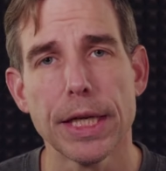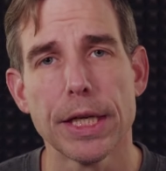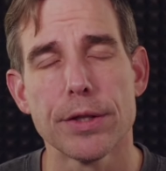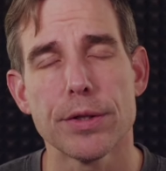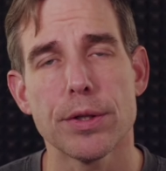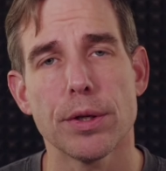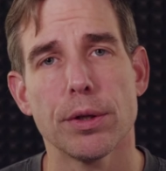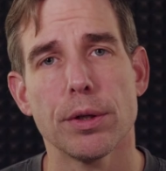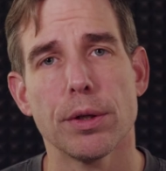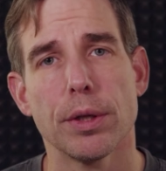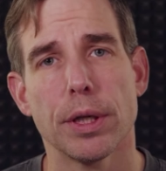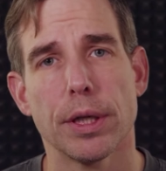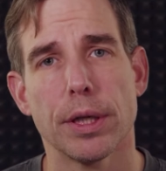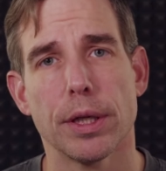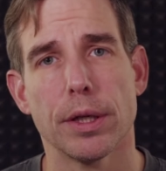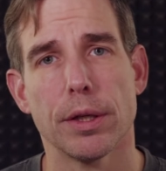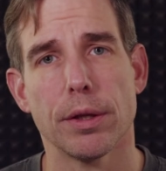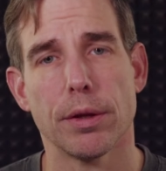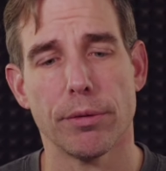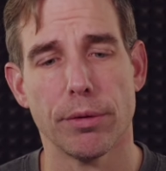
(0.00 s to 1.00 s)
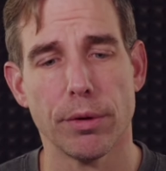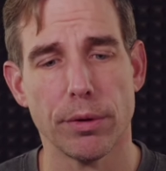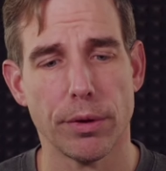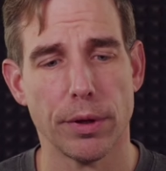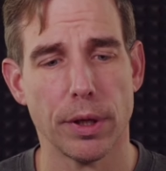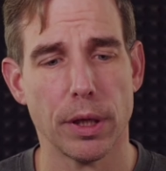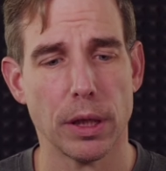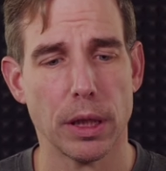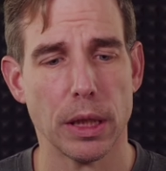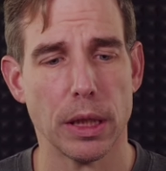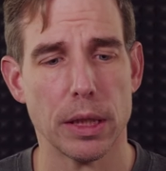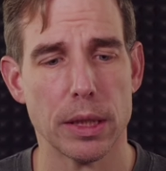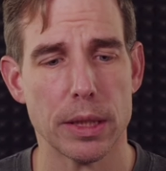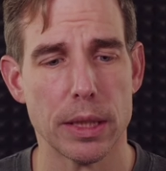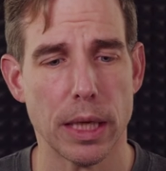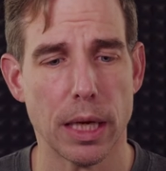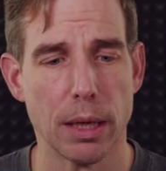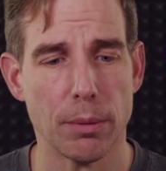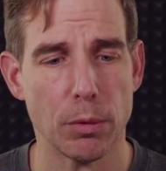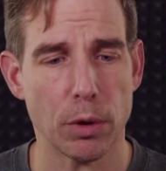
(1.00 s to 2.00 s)
So the first thing is
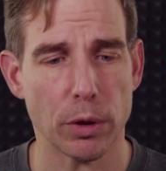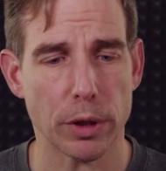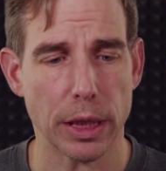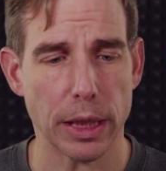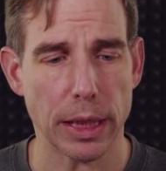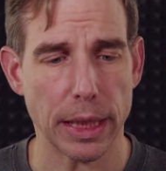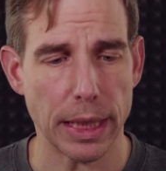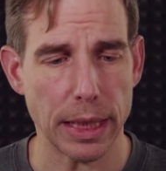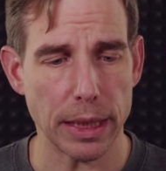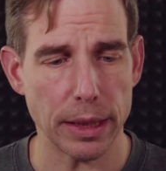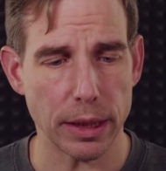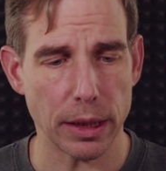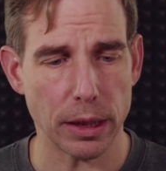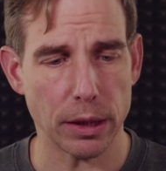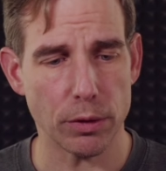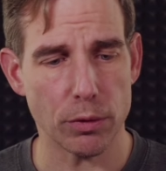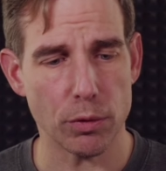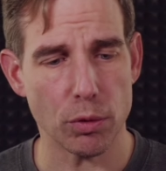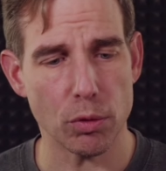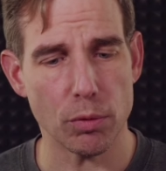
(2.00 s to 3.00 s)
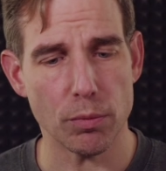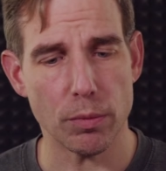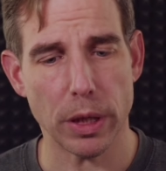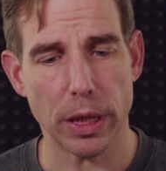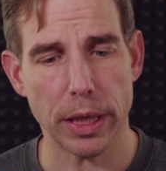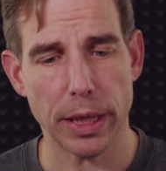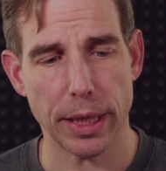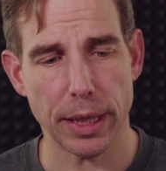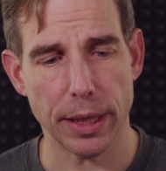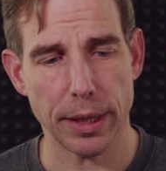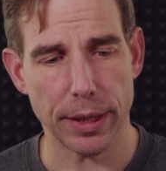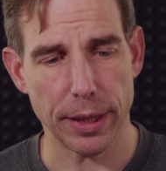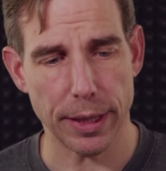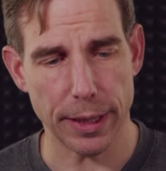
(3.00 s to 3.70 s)
I'm logging into my